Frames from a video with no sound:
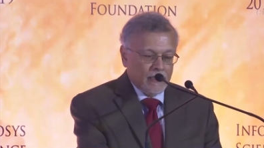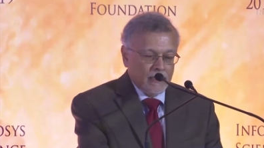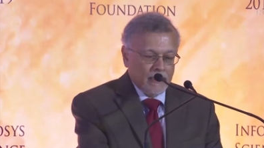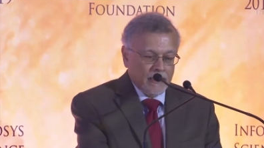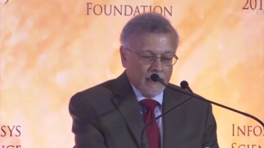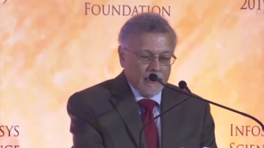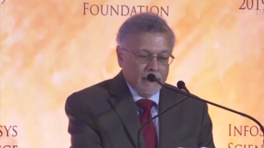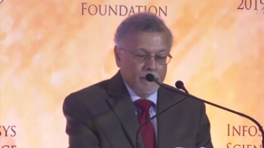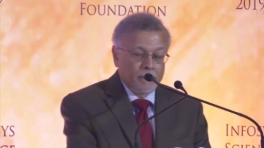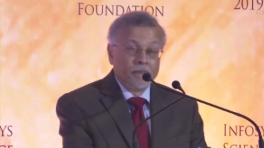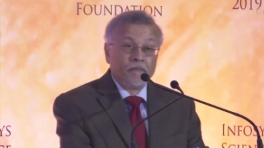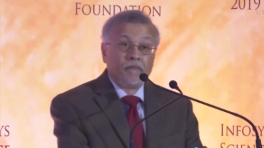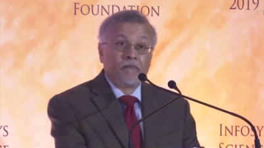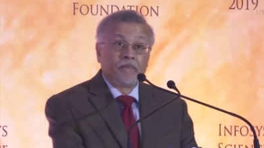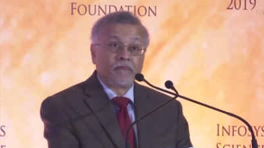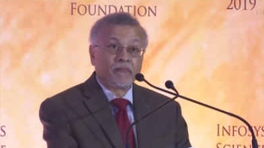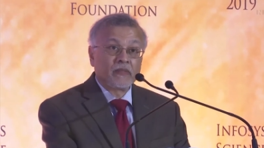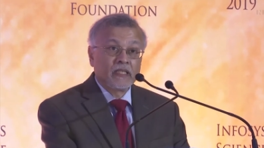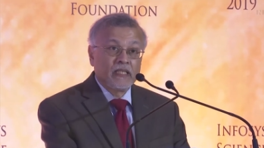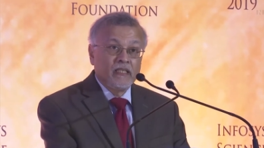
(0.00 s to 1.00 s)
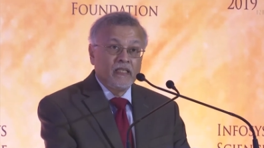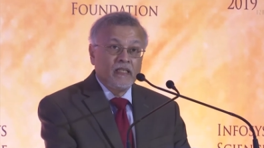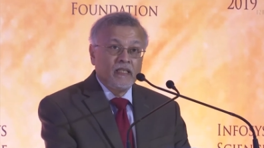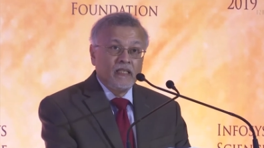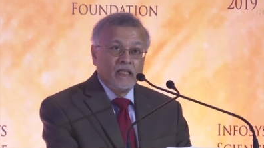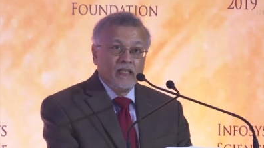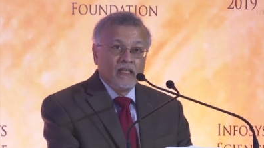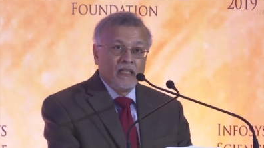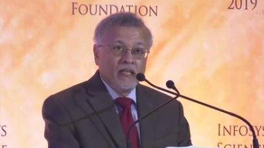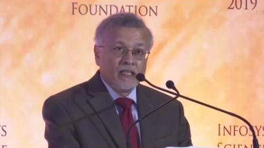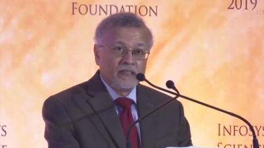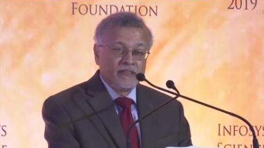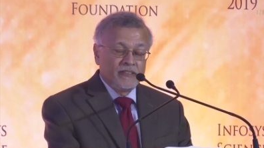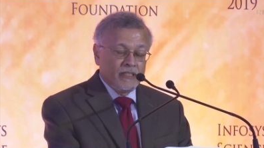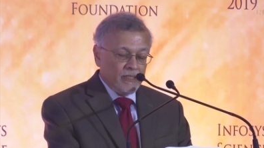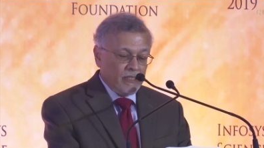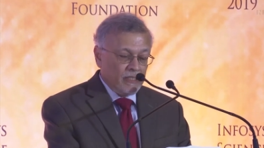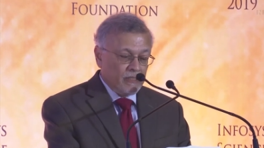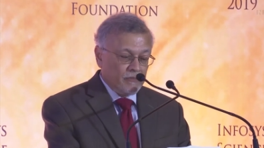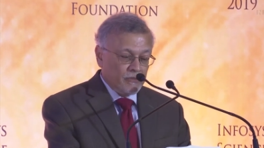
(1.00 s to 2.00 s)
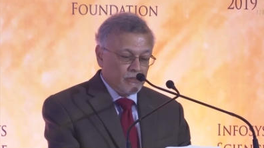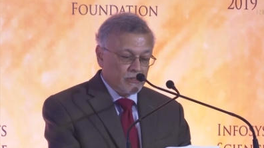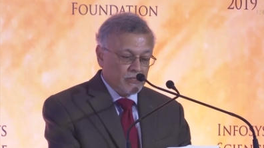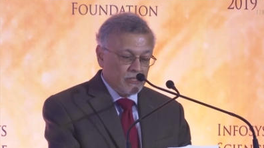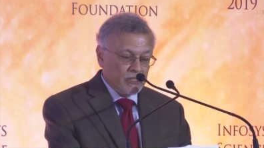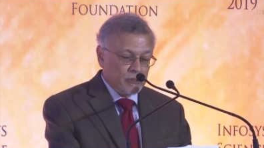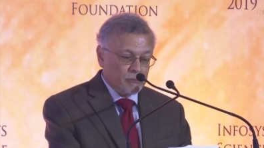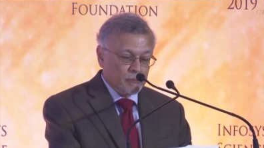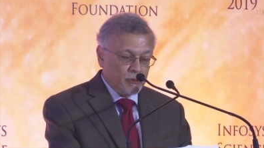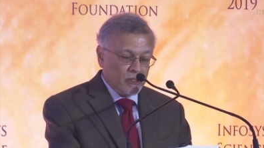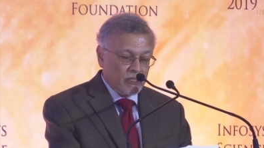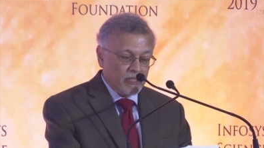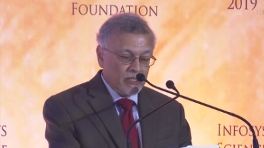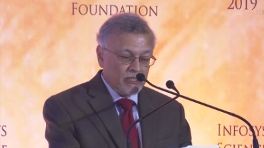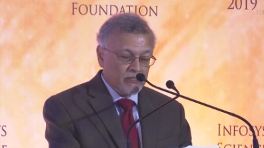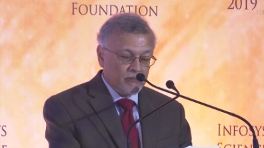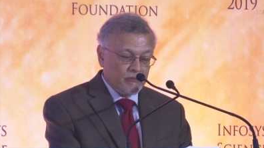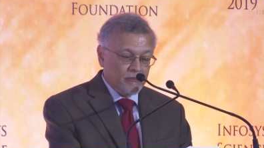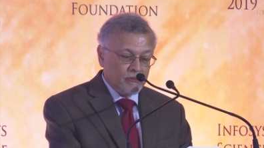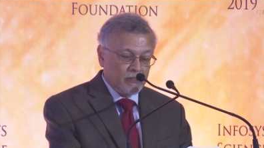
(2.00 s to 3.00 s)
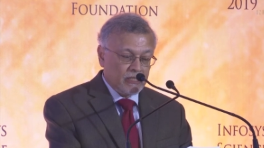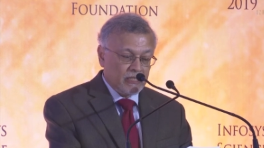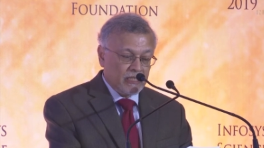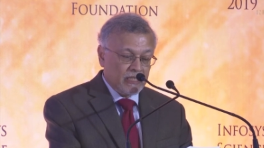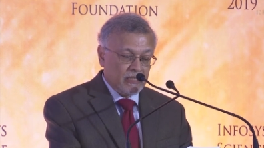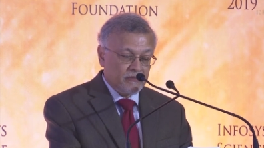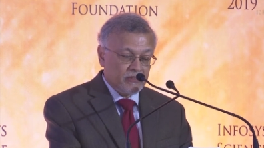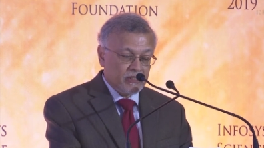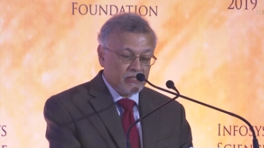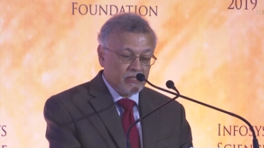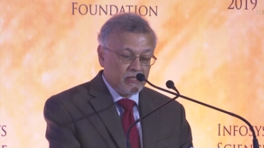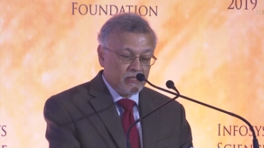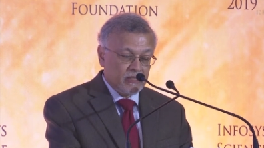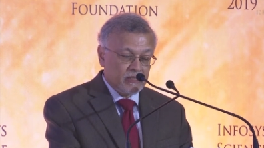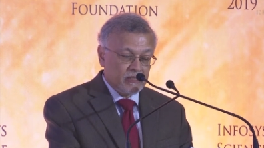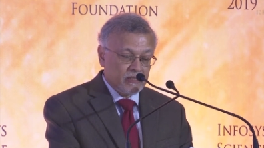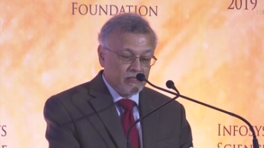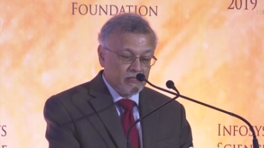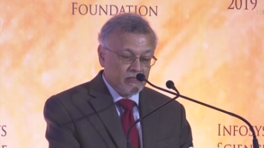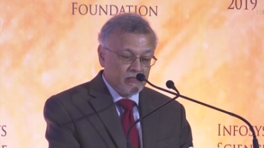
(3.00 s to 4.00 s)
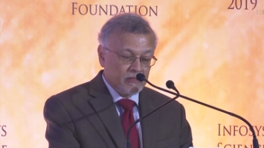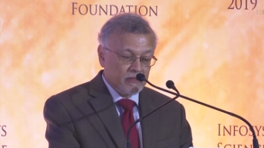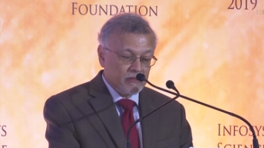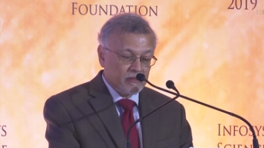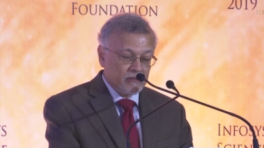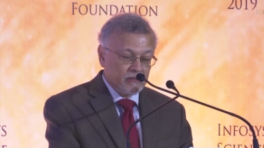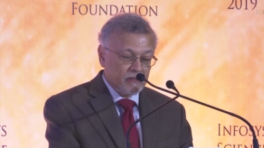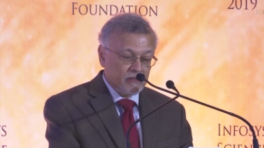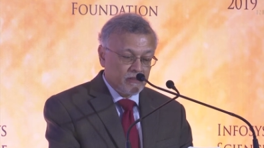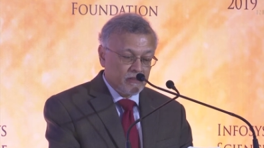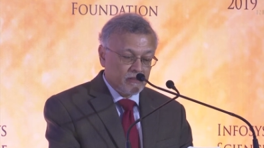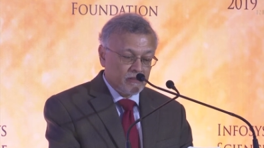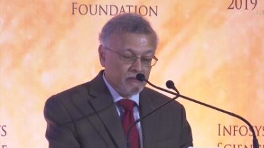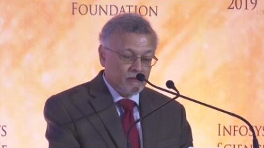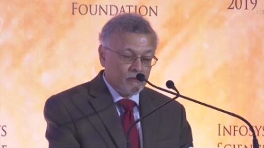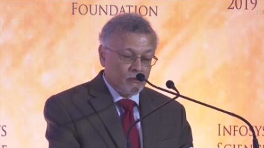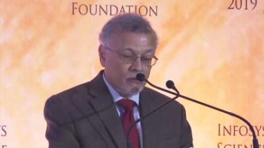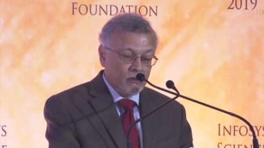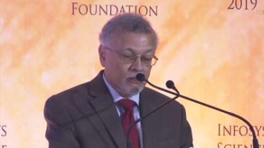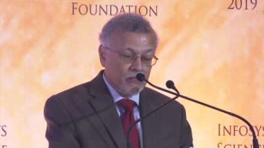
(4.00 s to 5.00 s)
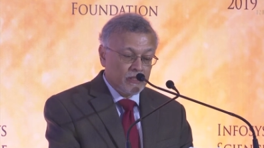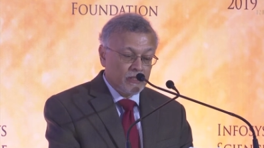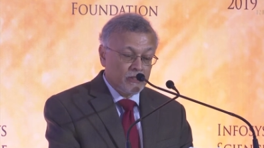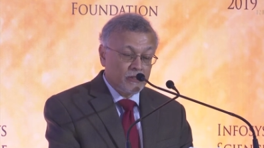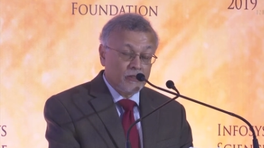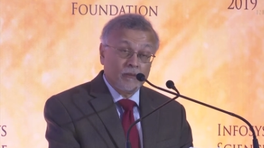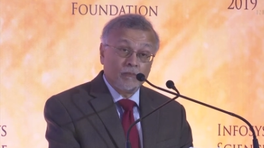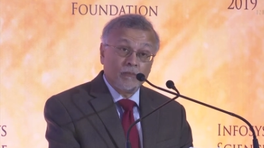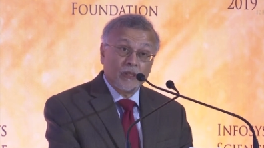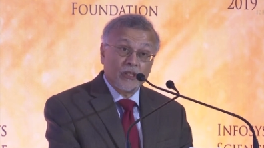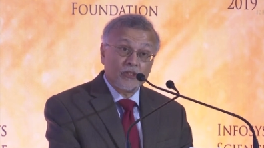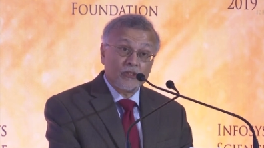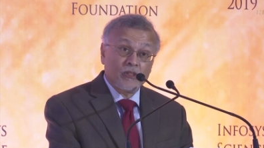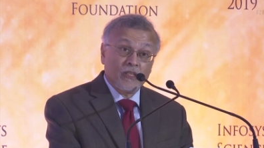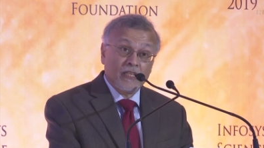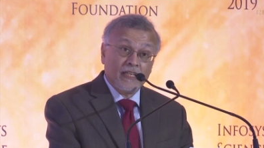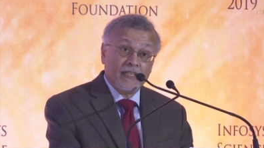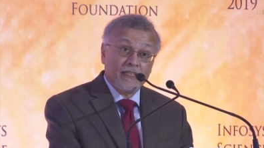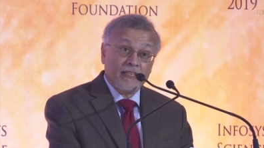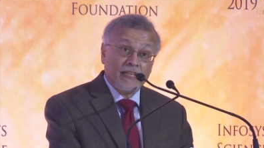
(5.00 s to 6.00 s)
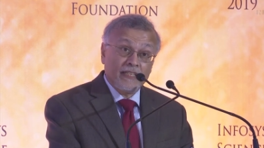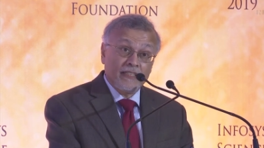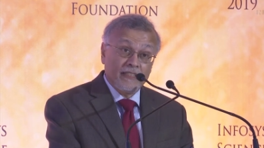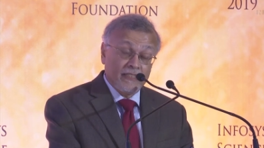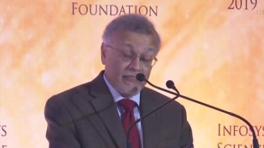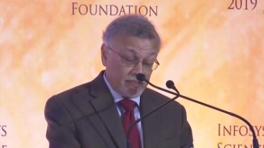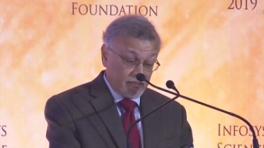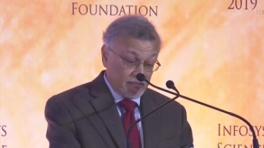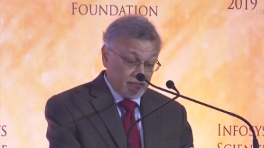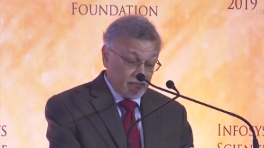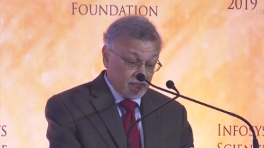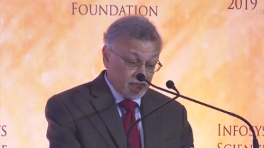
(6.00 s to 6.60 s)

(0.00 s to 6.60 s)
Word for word: Um, the Infosys Prize for Life Sciences is awarded to Manjula Reddy